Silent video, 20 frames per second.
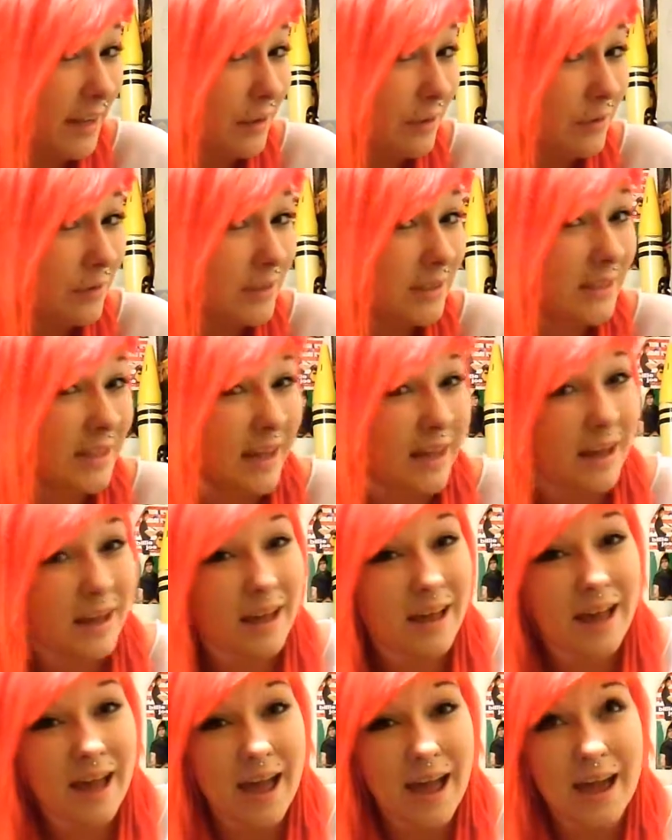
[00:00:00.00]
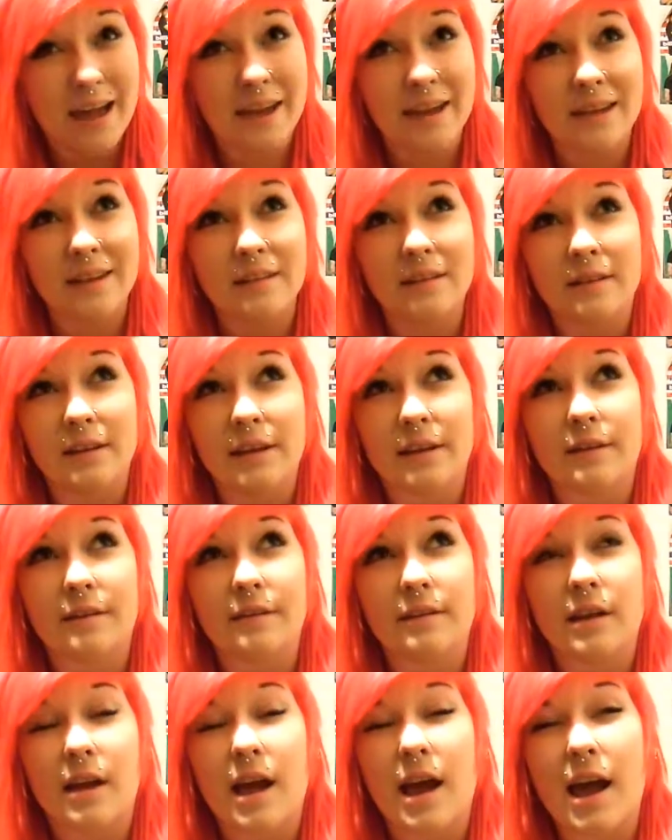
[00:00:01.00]
I used the high
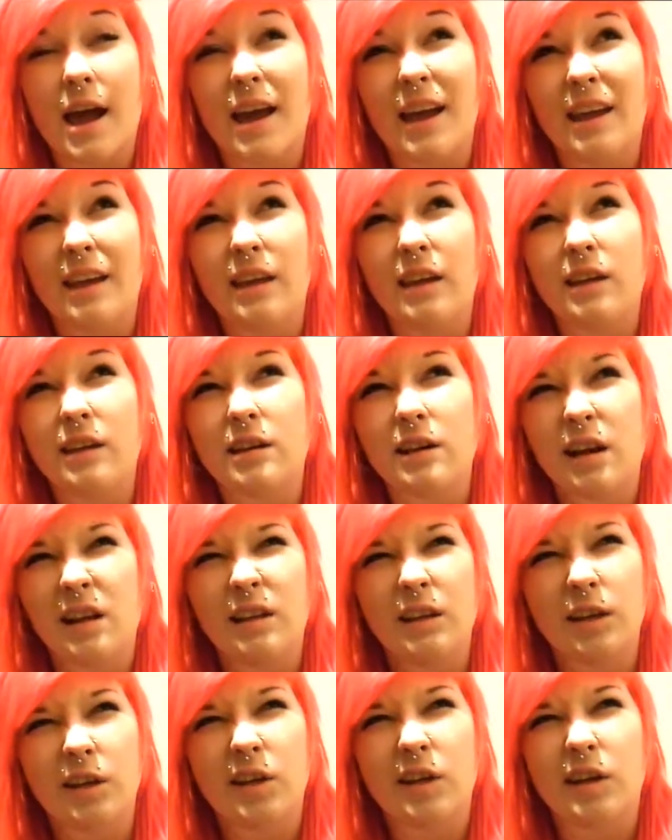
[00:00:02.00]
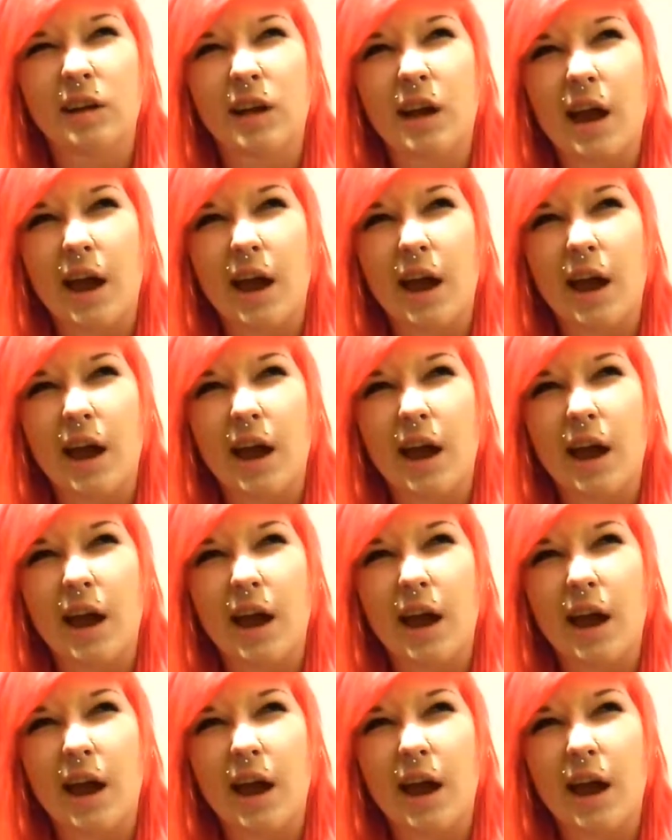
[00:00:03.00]
color